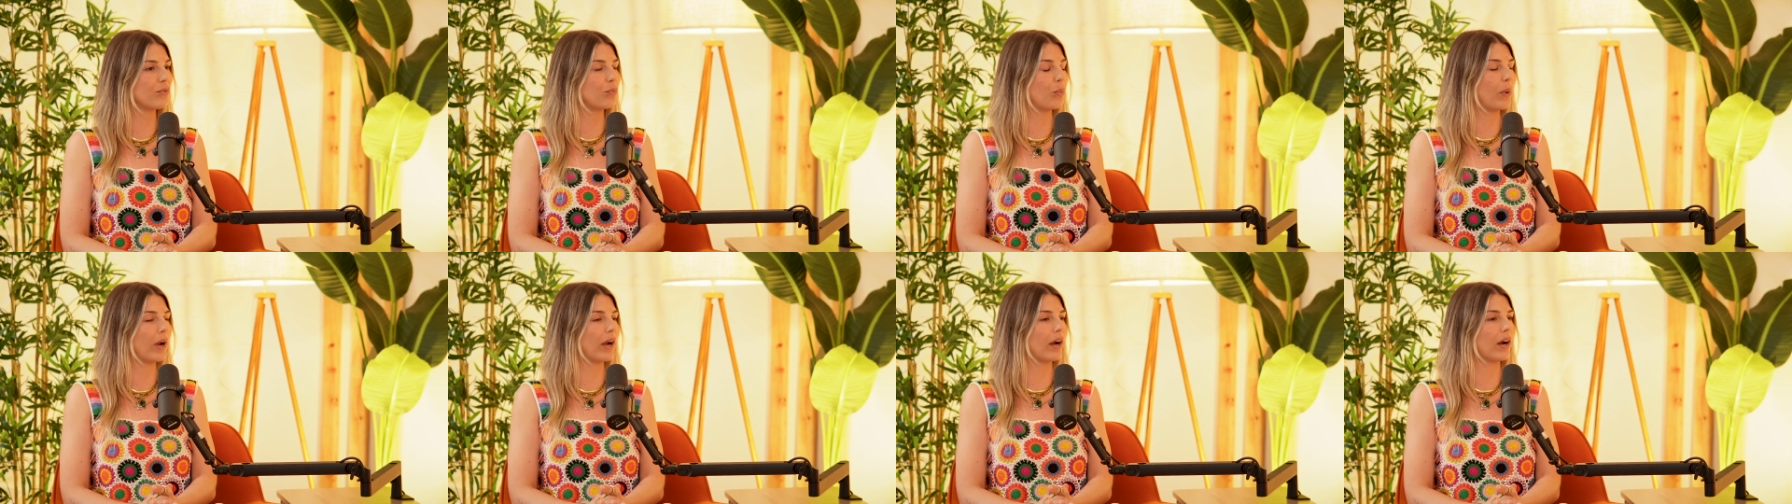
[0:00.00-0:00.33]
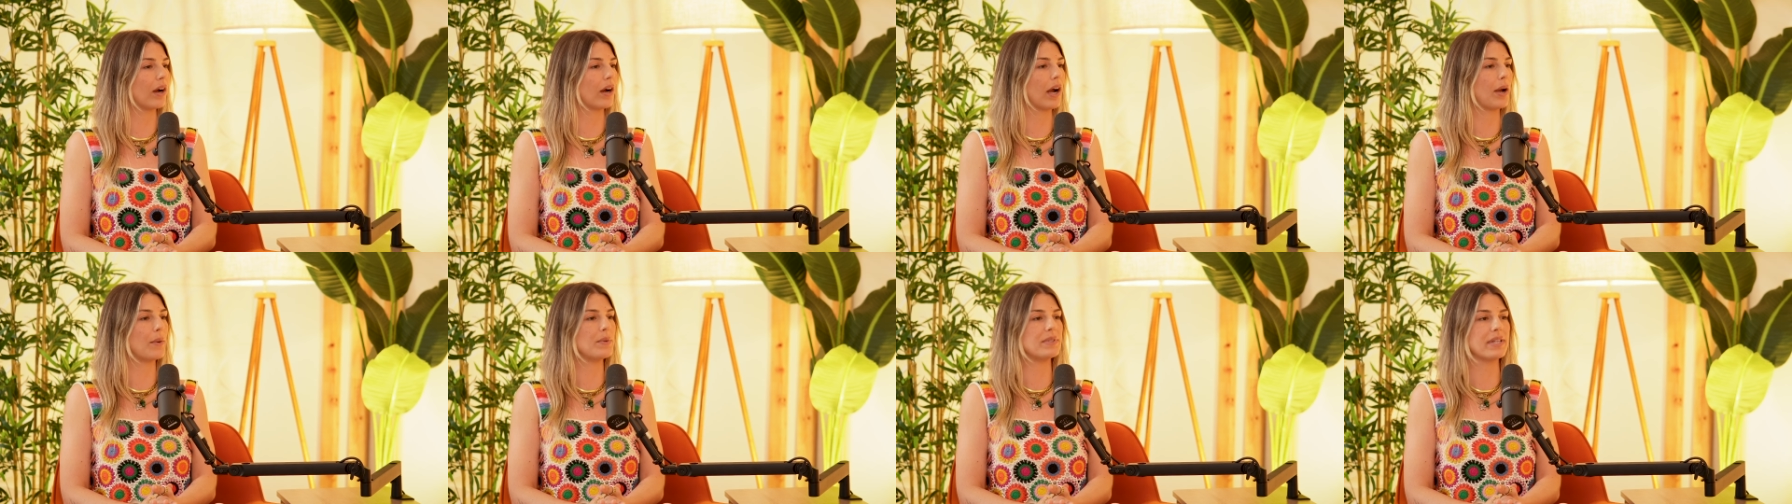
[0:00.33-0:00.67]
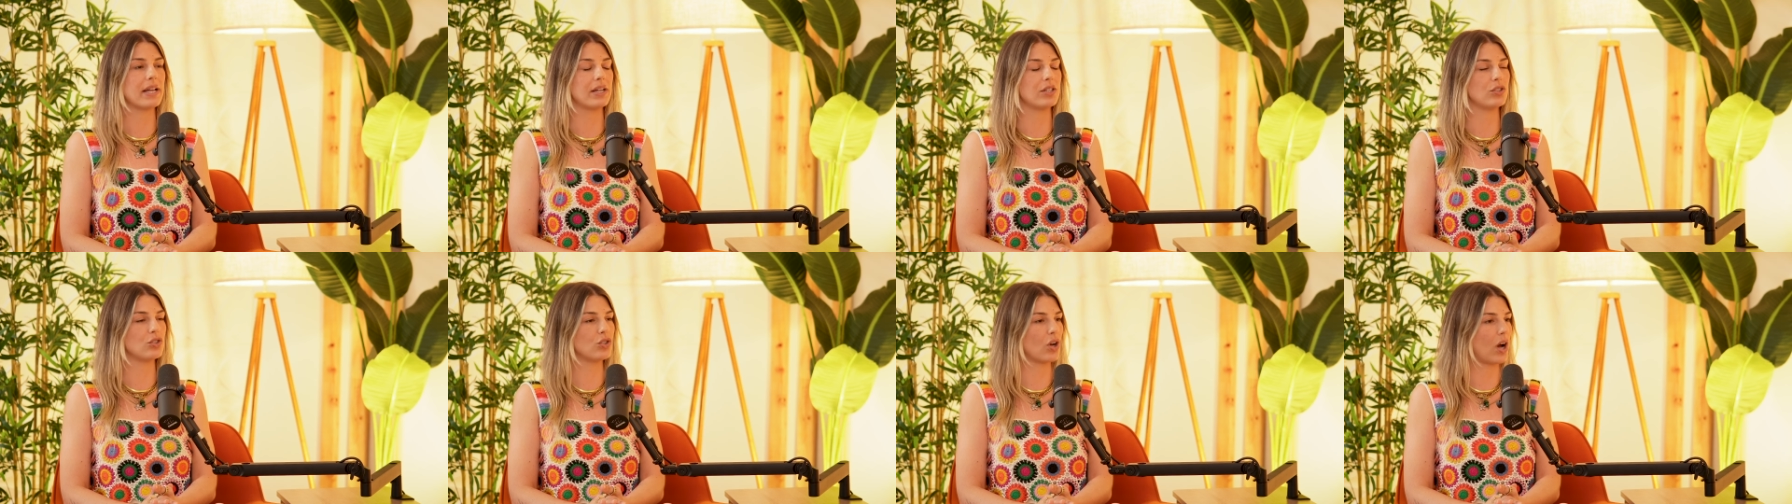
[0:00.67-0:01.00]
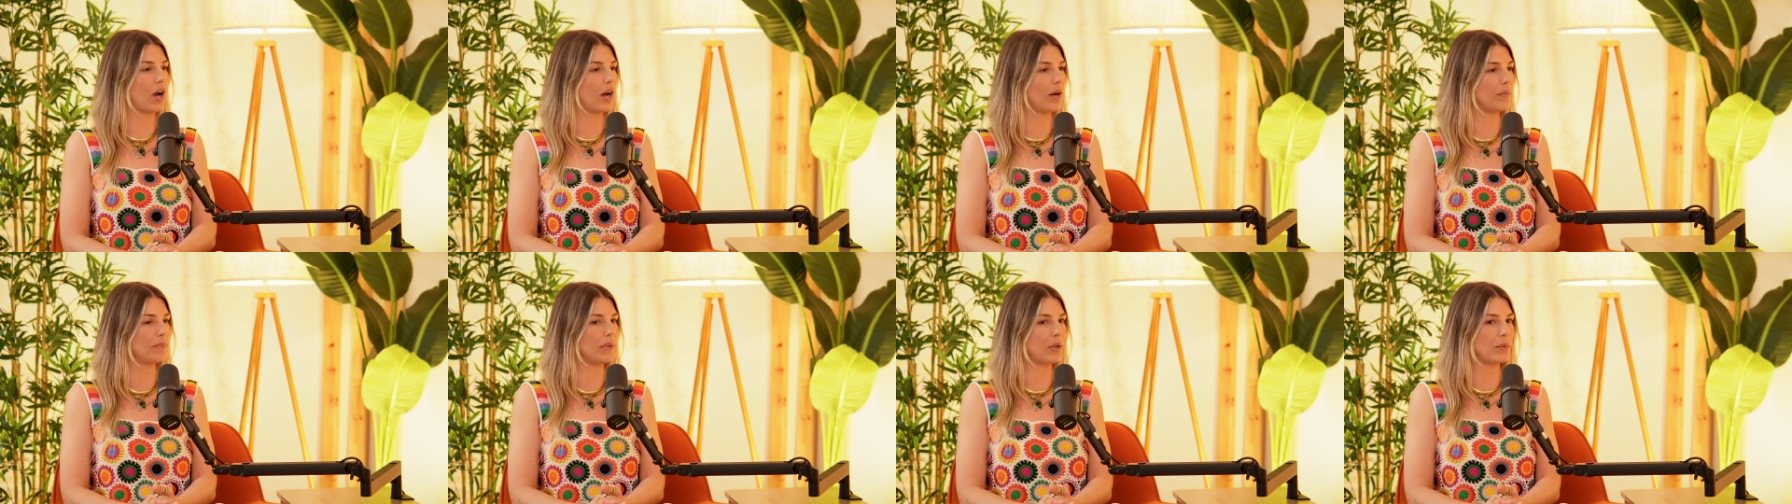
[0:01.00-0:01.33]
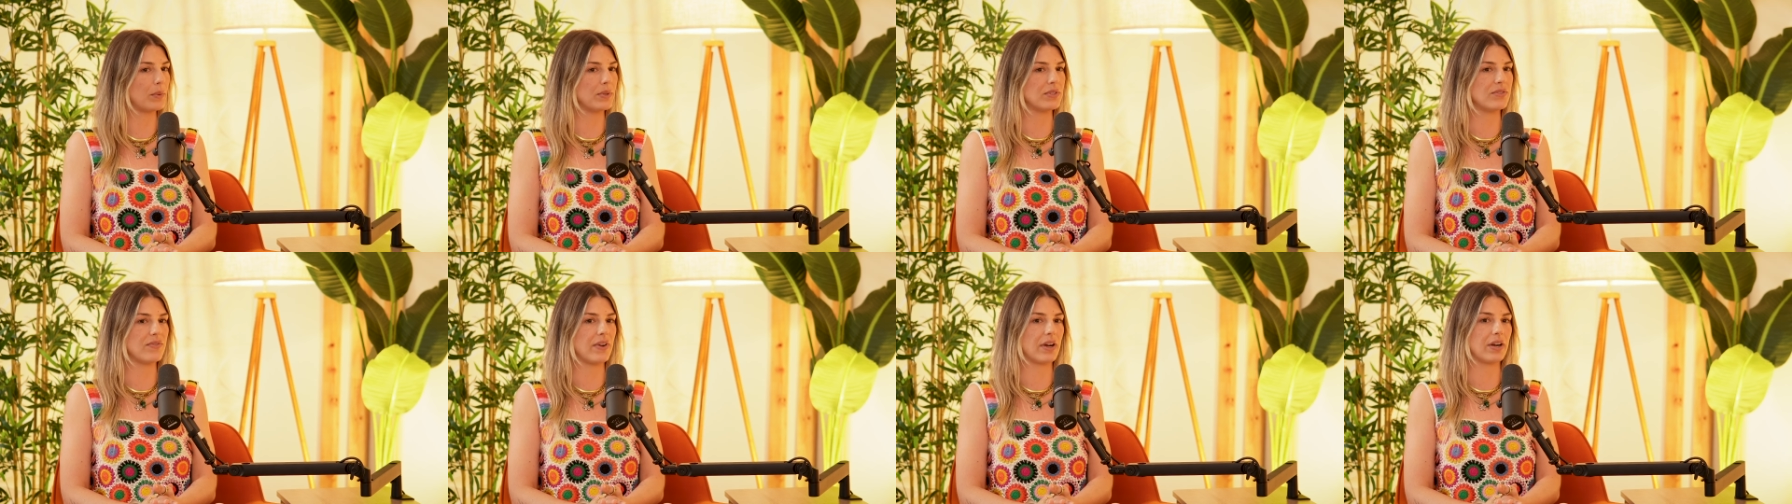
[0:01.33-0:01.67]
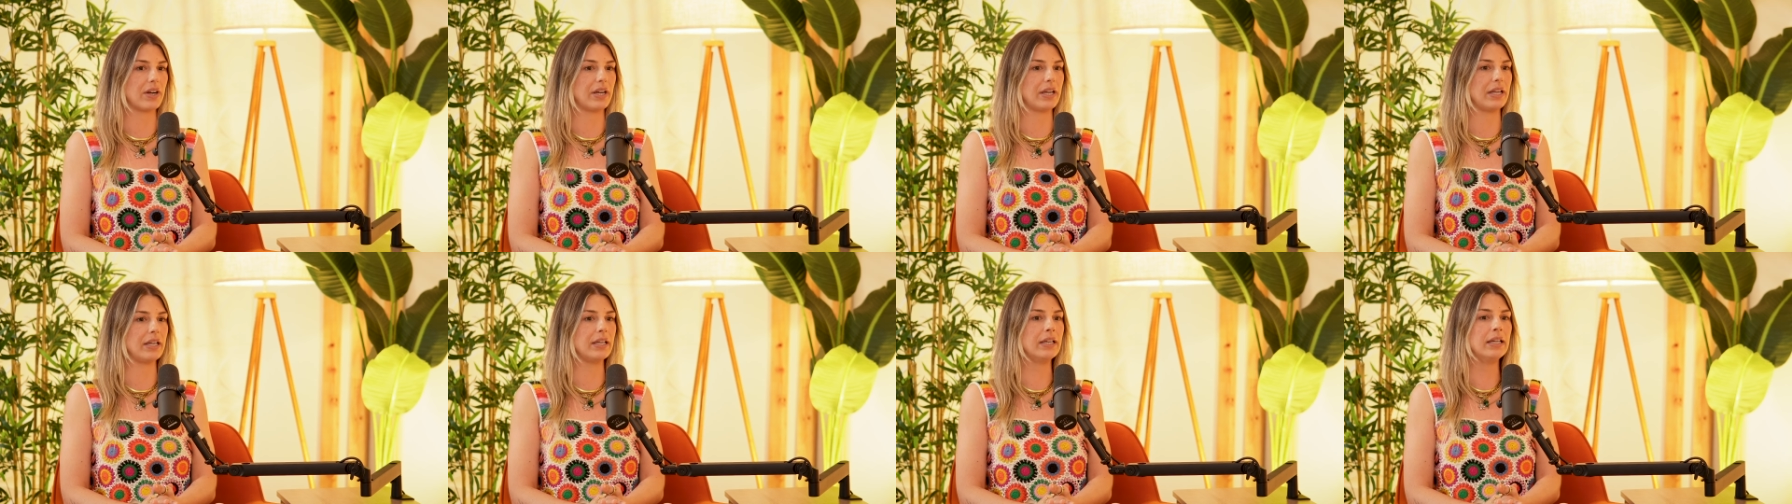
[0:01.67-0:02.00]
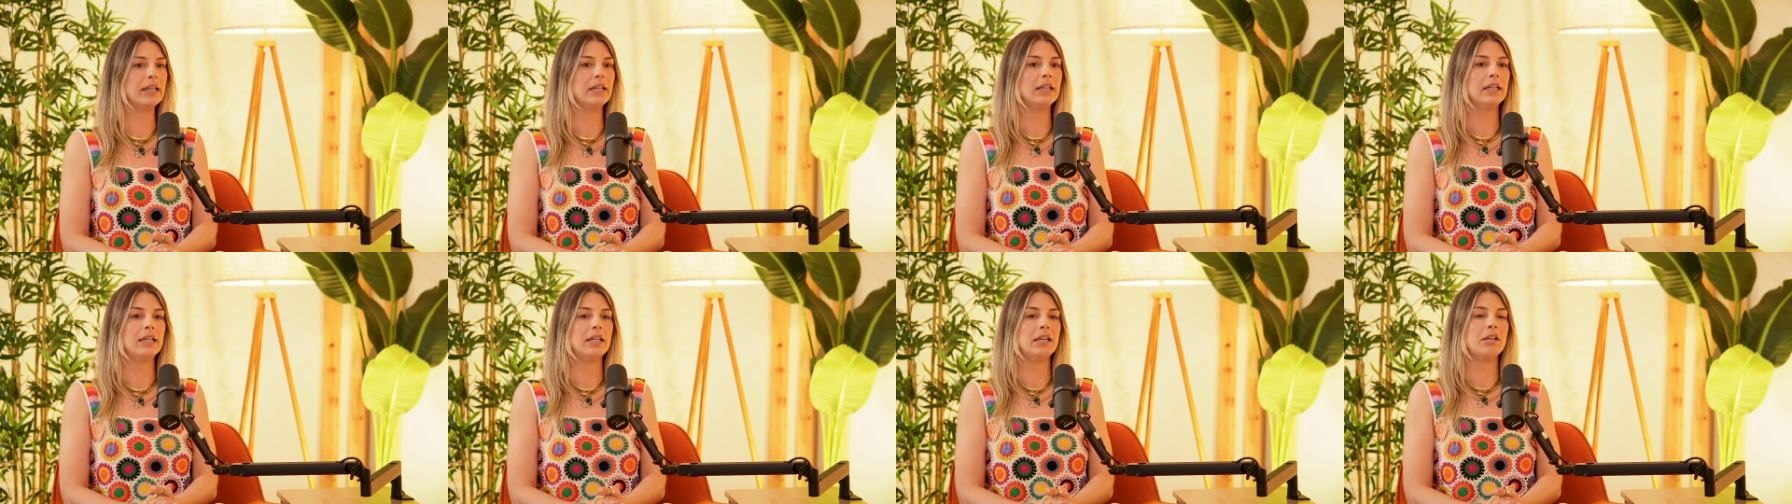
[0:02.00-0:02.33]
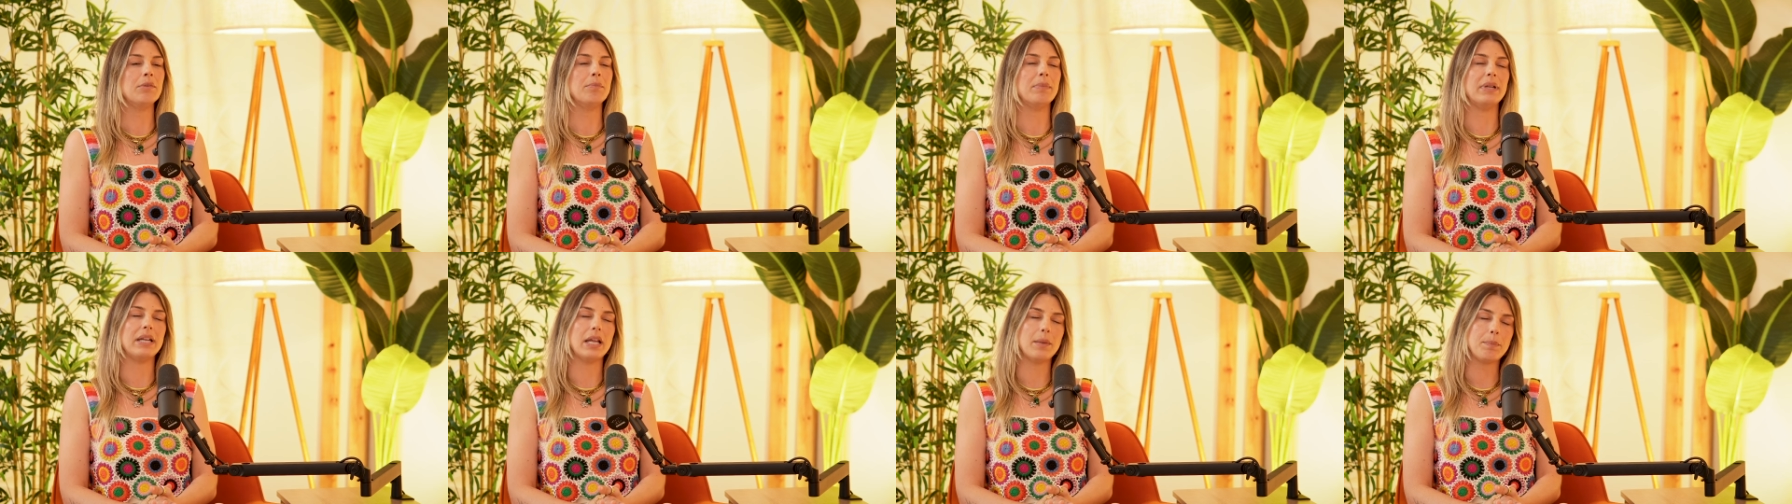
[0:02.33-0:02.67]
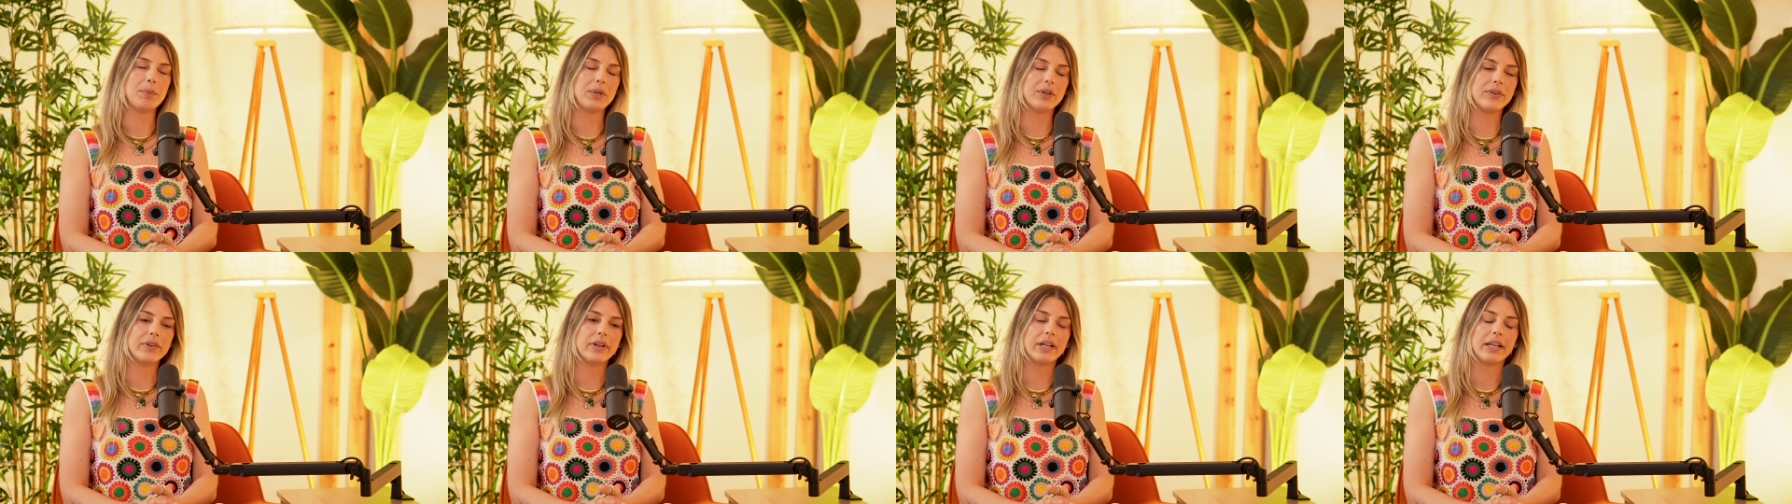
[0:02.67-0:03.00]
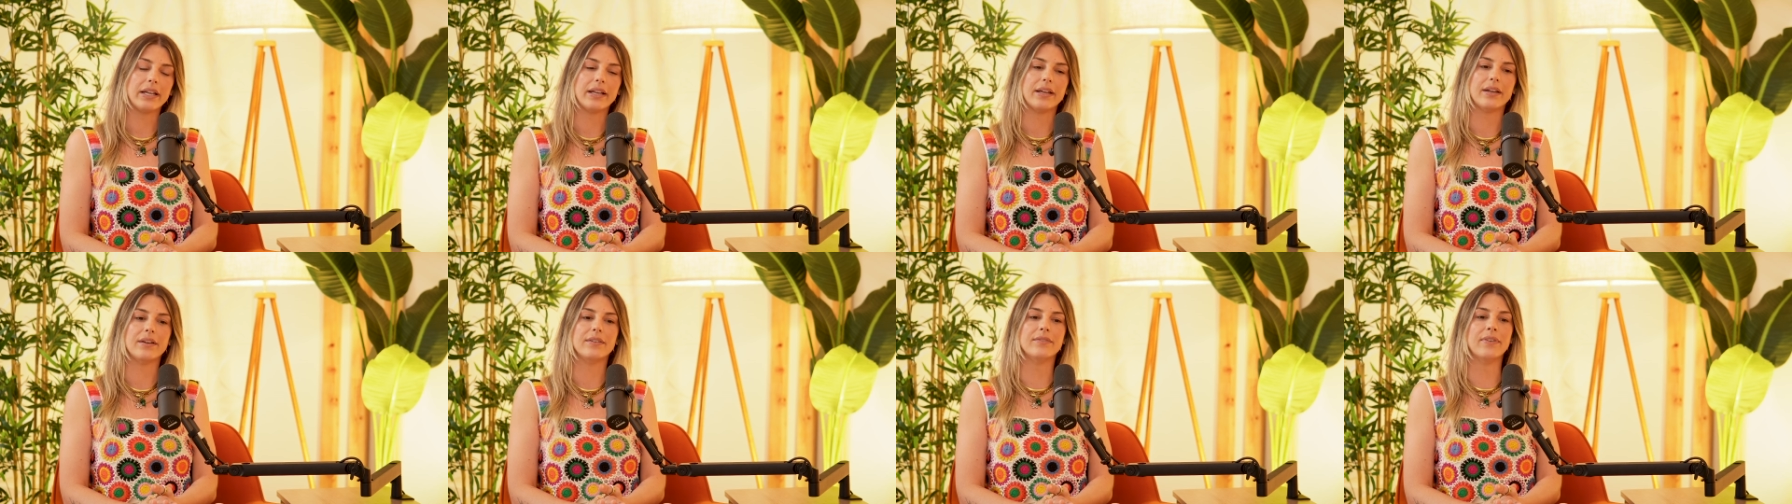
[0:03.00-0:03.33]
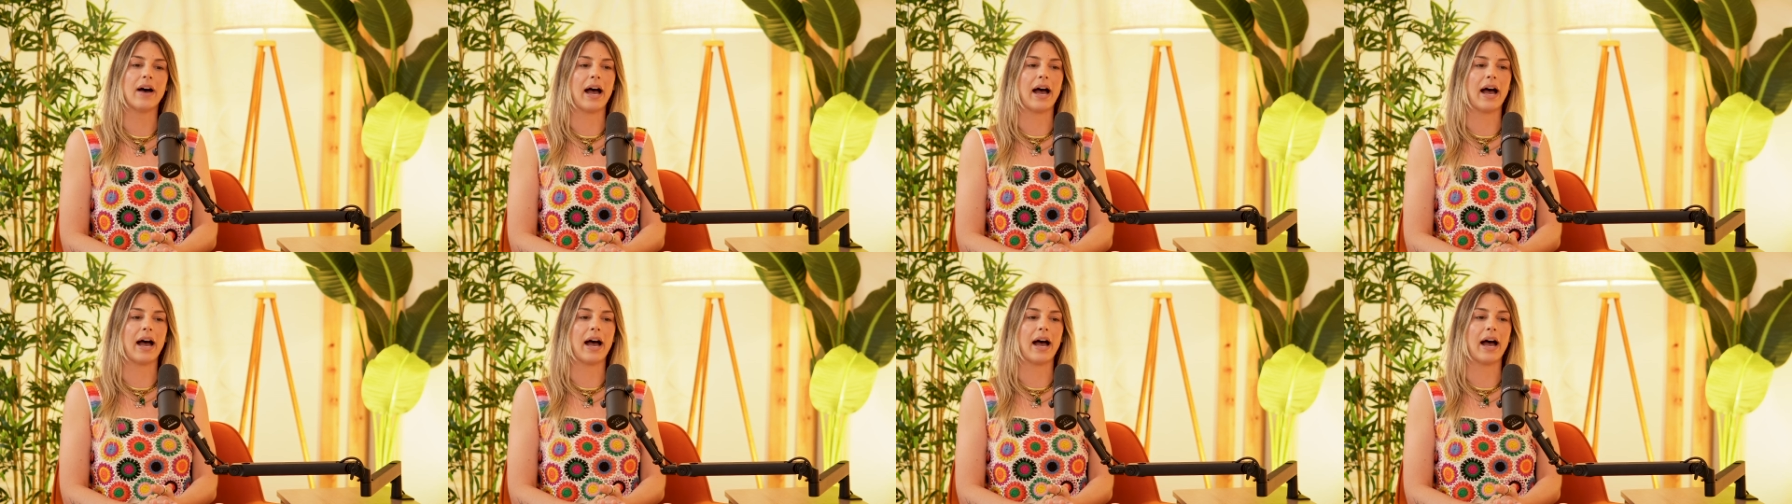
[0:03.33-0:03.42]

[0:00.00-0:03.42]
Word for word: where I was at a job that was very manipulative.